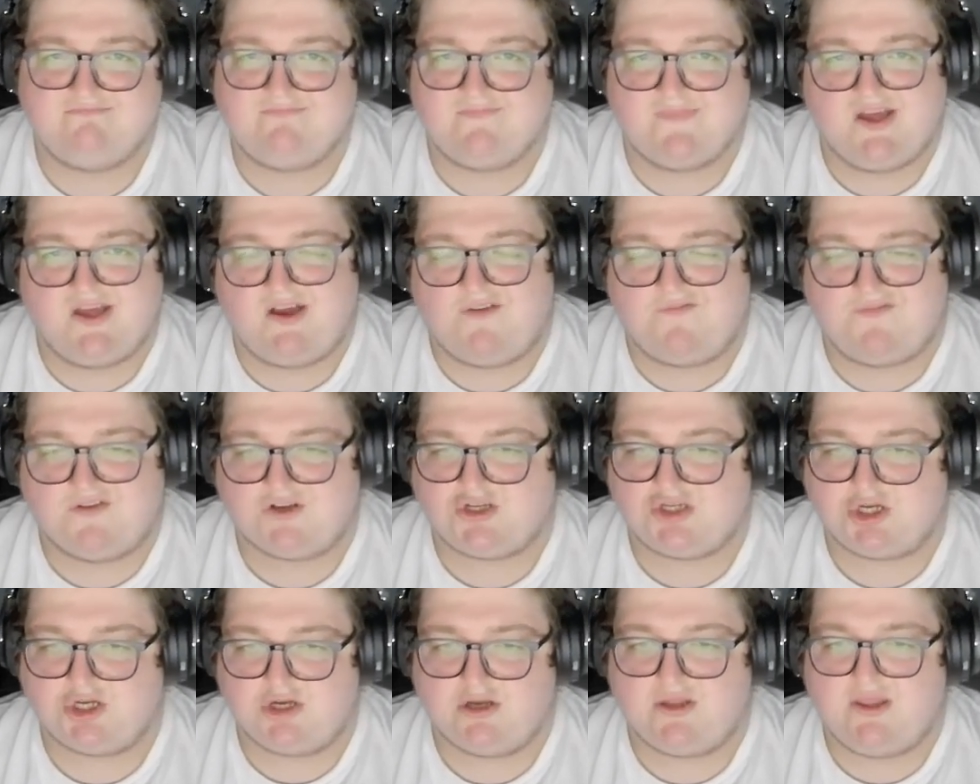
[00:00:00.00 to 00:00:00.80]
a for
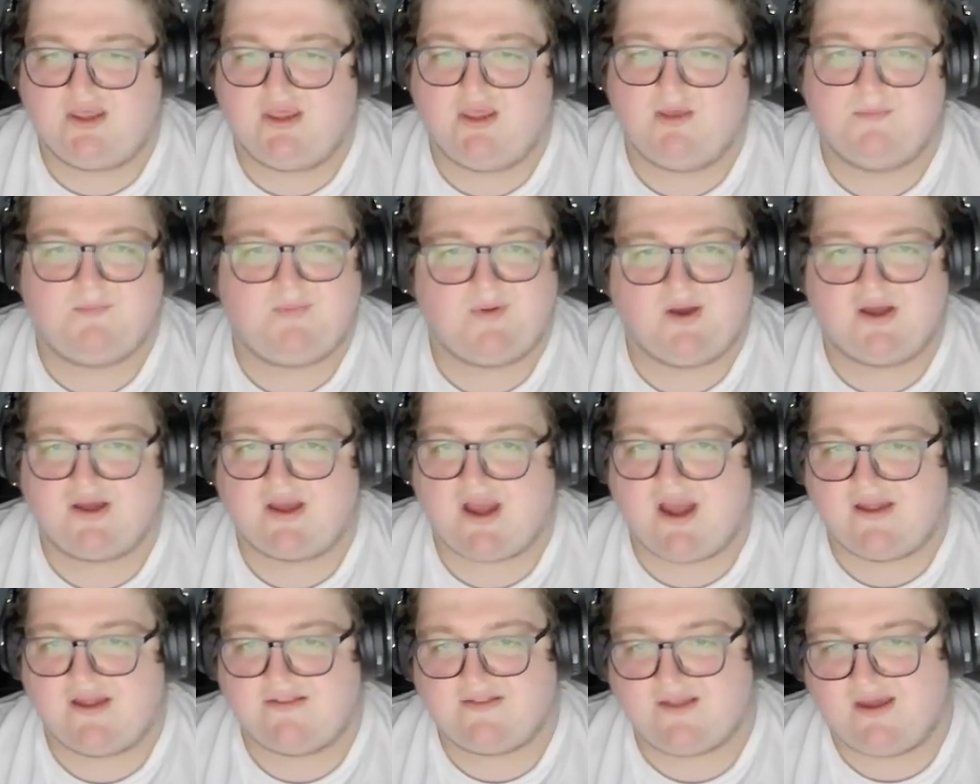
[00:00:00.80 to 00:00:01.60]
sure keep, a
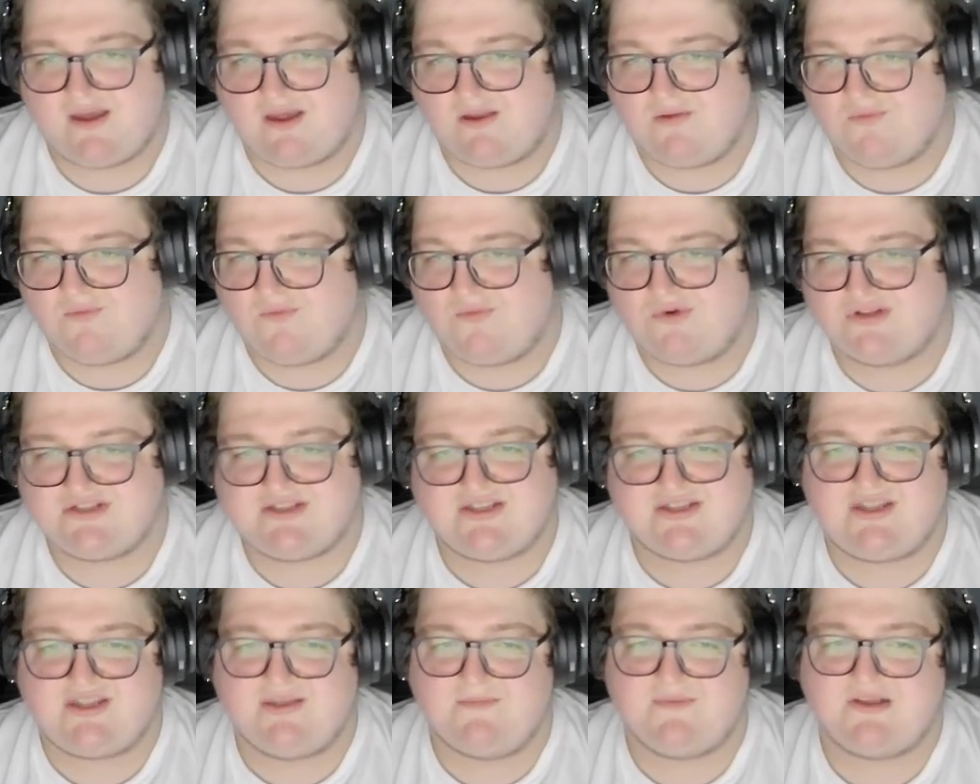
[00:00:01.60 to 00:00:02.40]
guy that once
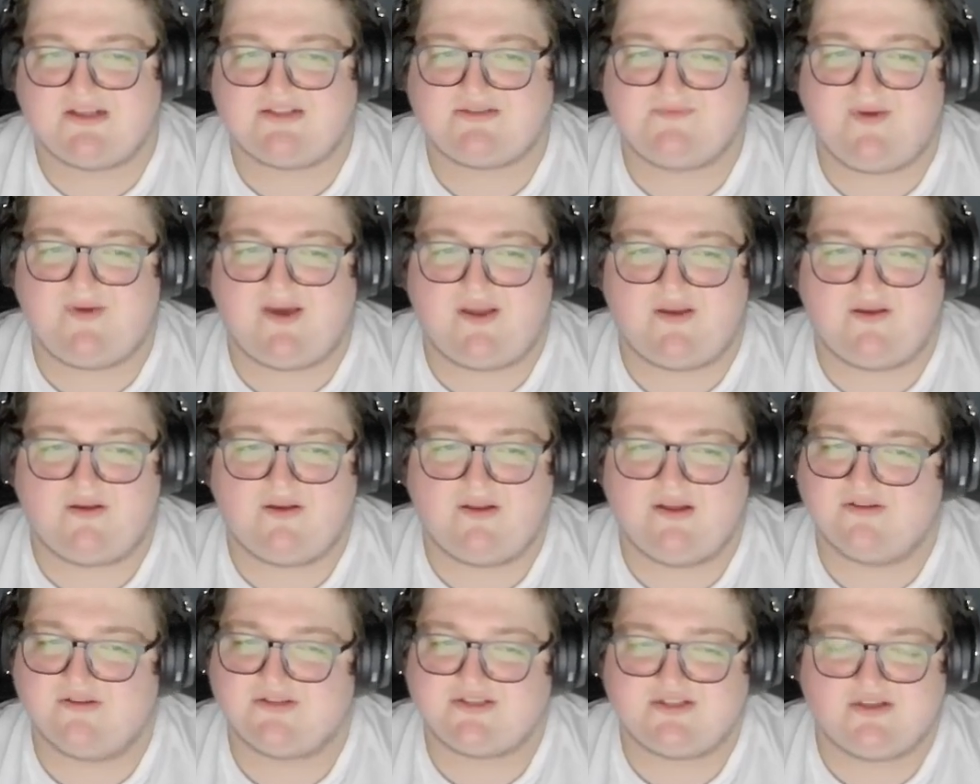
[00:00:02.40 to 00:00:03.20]
the team gets better,
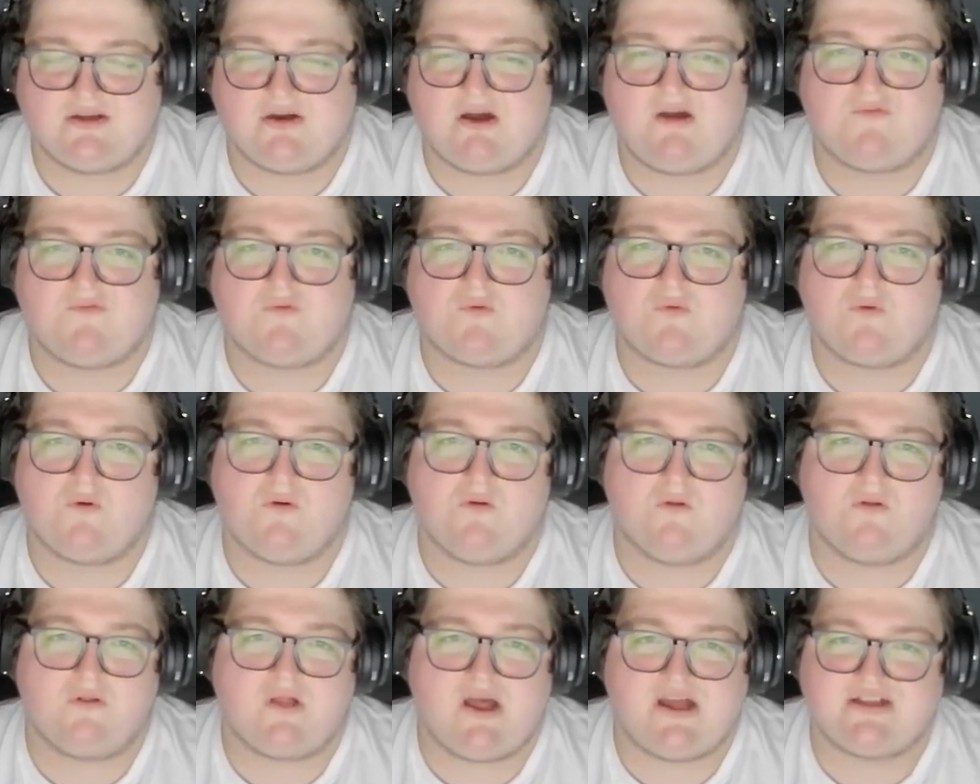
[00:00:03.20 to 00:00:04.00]
he'll still have a
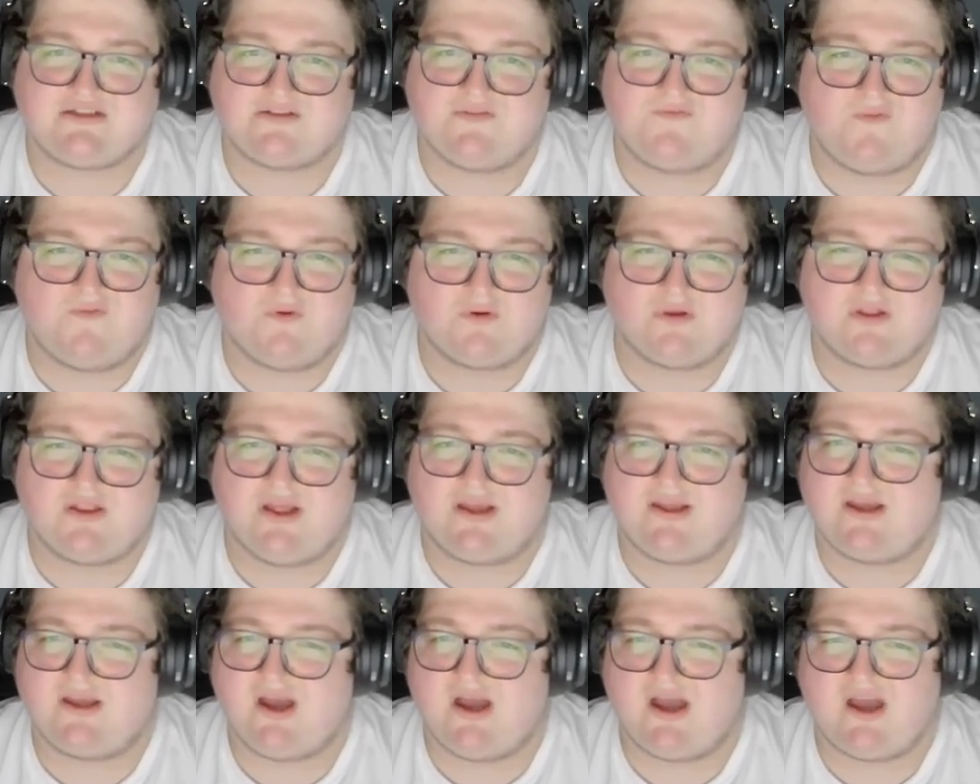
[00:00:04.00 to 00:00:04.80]
role as a fourth
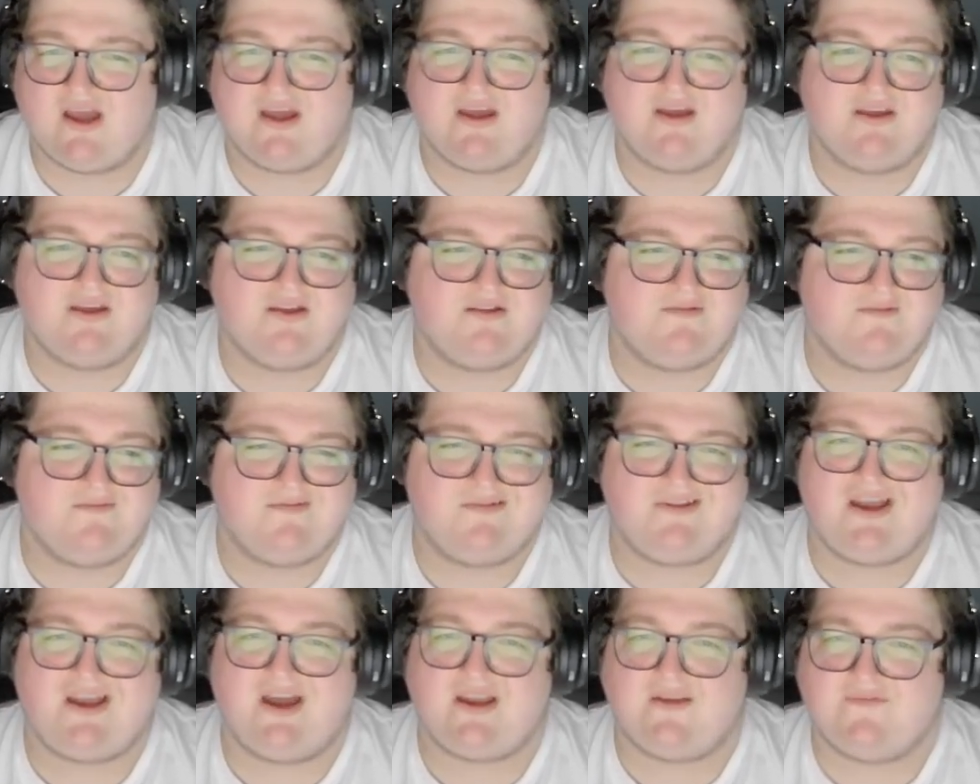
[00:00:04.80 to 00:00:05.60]
line guy,
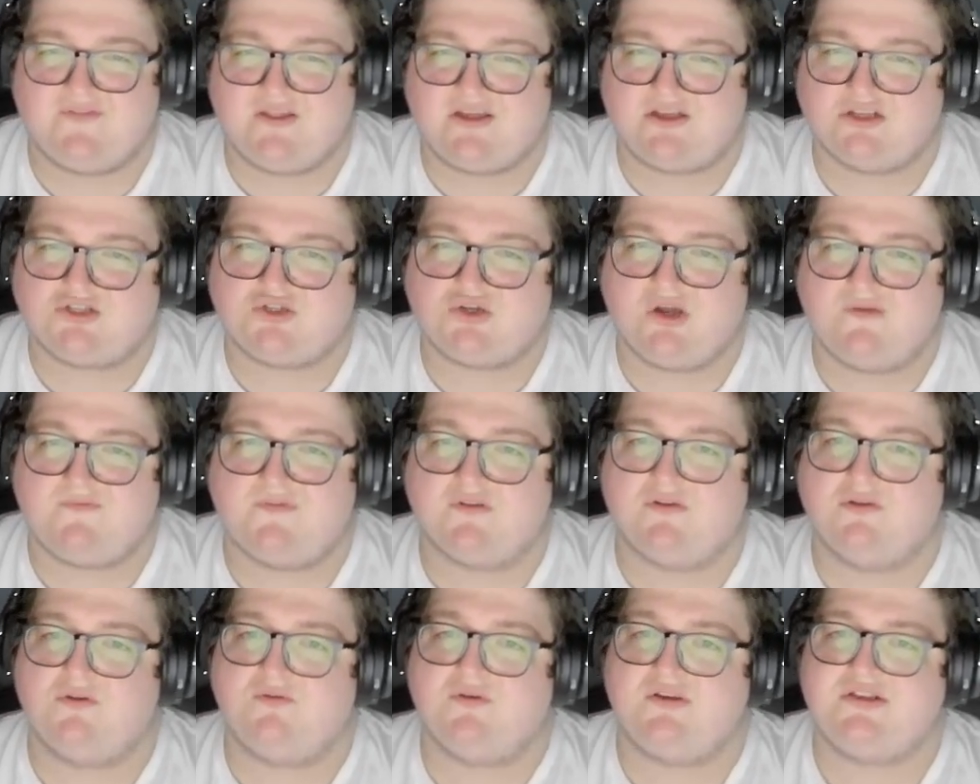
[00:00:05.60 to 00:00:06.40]
kind of like a Trevor
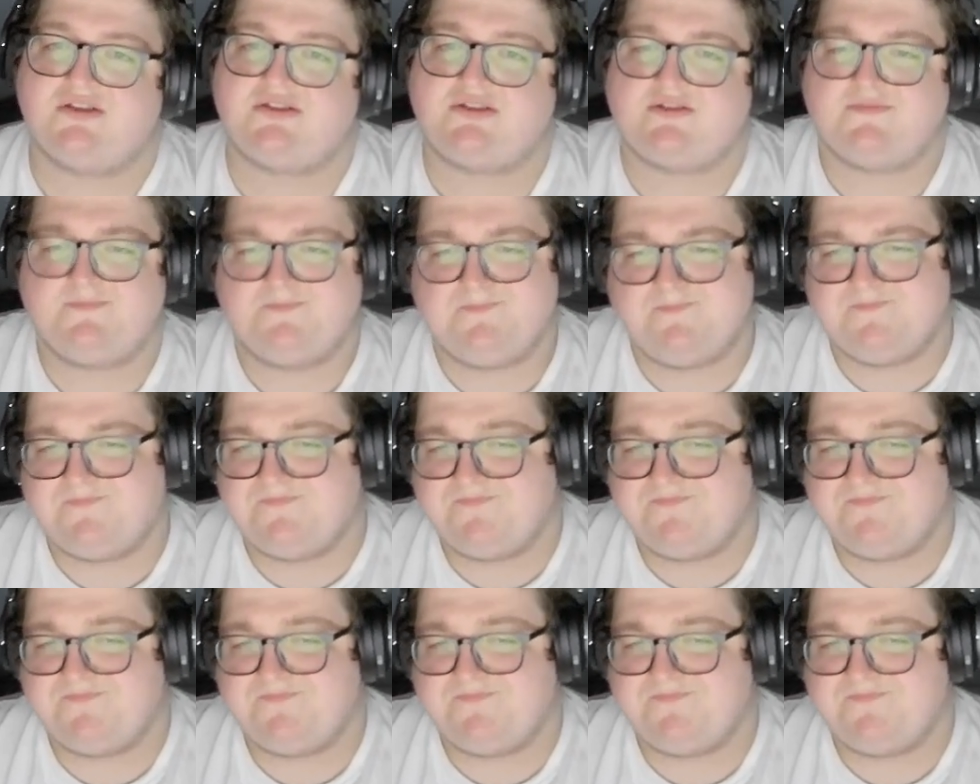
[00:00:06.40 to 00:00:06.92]
Lewis.